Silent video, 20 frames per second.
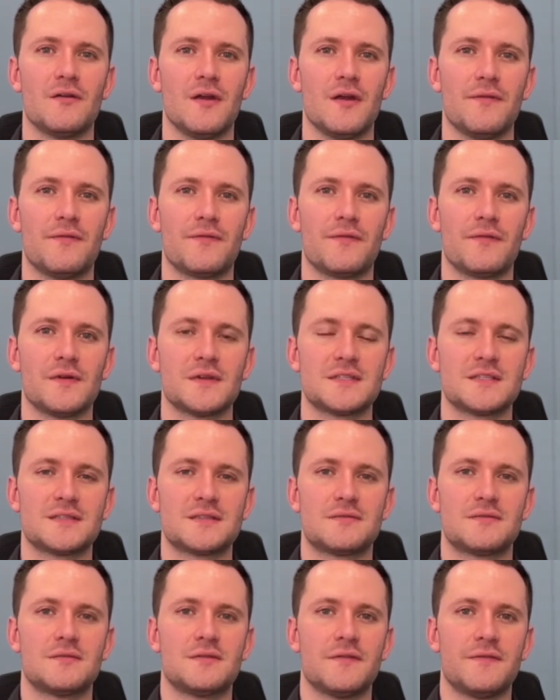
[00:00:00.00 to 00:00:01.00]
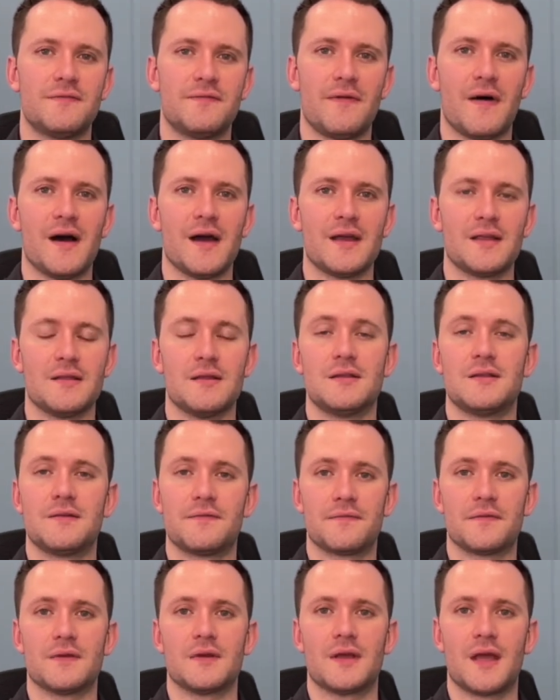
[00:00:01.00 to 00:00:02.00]
let's define the
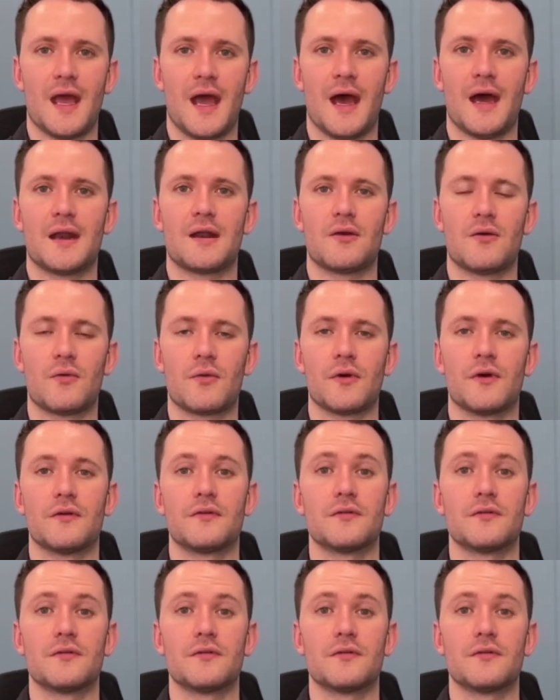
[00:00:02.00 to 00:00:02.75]
different categories